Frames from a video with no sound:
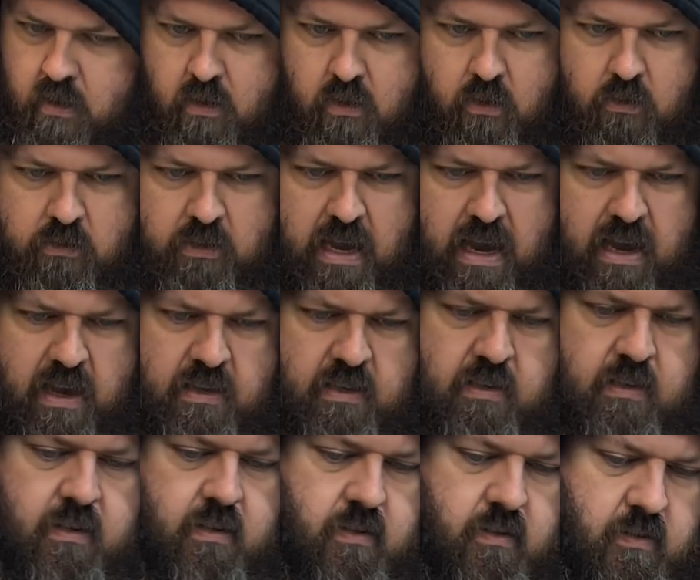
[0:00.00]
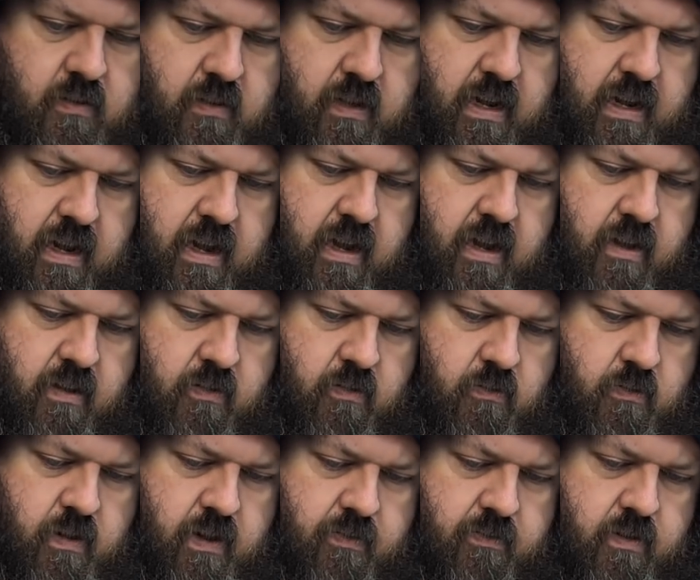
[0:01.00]
Those guys. That guy.
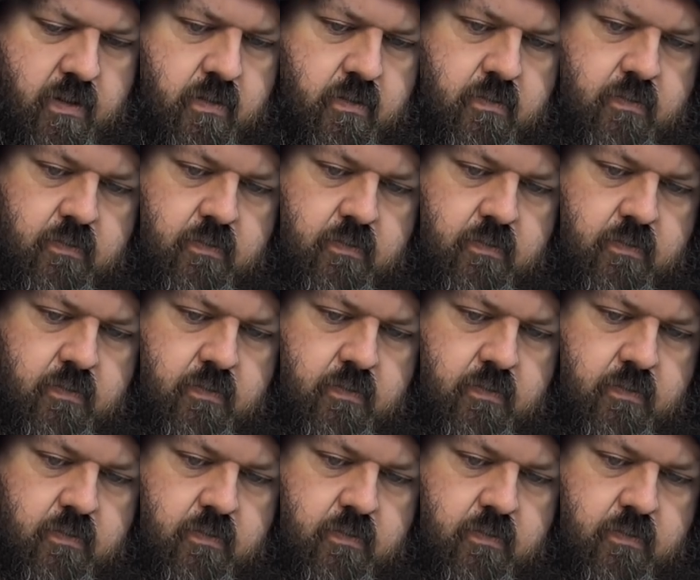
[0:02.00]
Whatever.